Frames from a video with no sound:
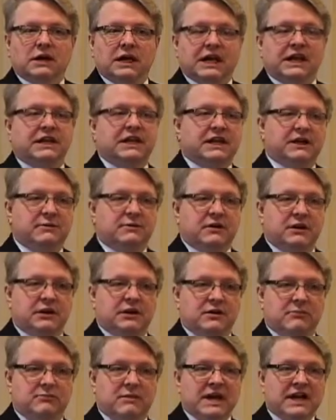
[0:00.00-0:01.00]
In
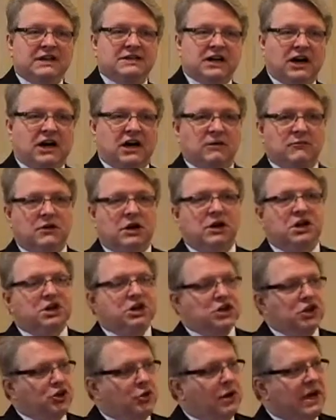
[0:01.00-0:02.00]
the meantime,
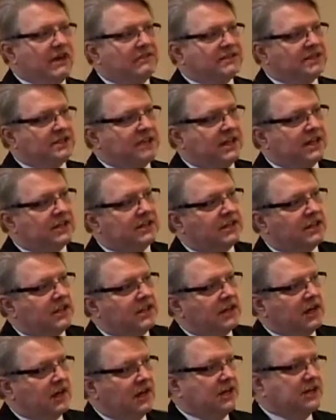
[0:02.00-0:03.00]
you have sent
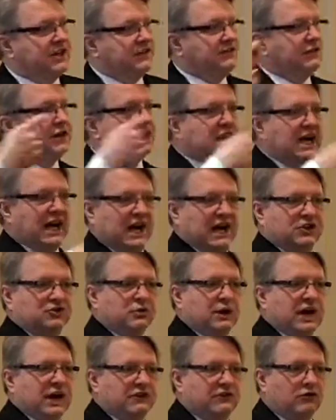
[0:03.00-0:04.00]
a different
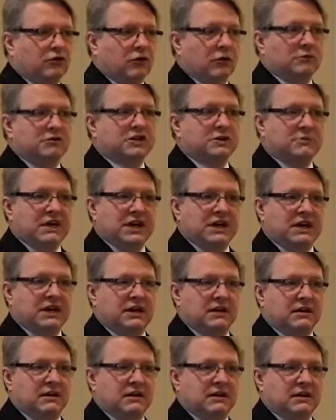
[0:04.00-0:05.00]
contract form to me.
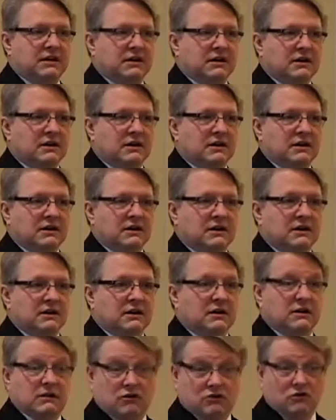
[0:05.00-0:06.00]

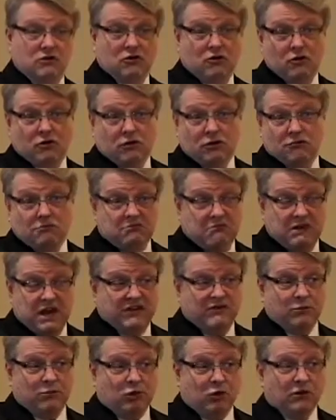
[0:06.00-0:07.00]
Or,
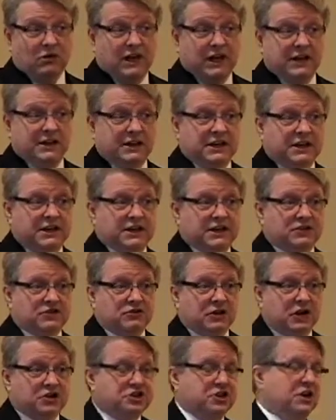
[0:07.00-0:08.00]
even more likely in
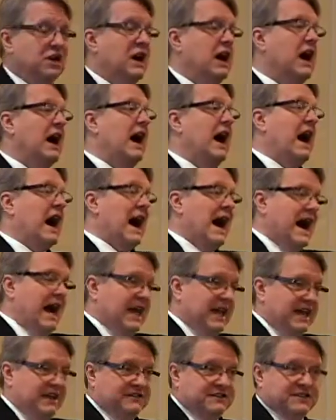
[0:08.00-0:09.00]
construction, I
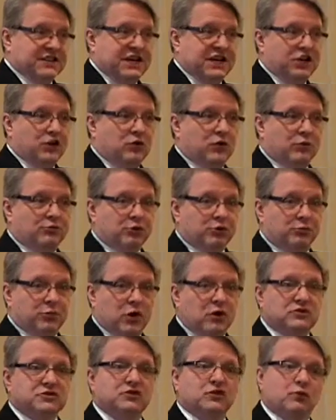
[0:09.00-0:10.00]
have sent you a
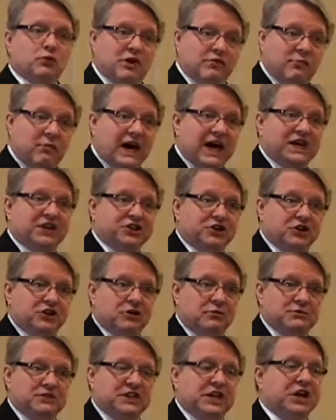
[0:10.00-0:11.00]
proposal with my
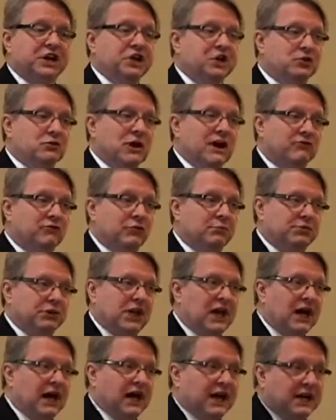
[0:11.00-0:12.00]
terms and you have
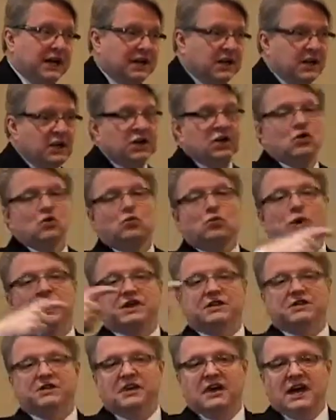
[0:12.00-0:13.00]
replied
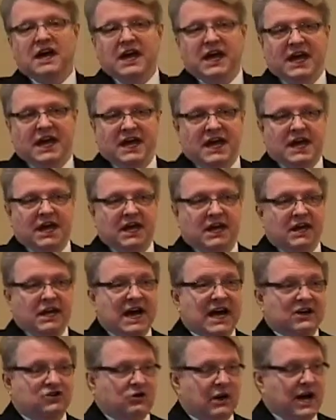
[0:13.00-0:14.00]
with a
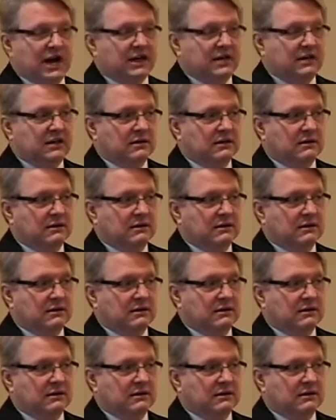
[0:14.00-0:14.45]
contract.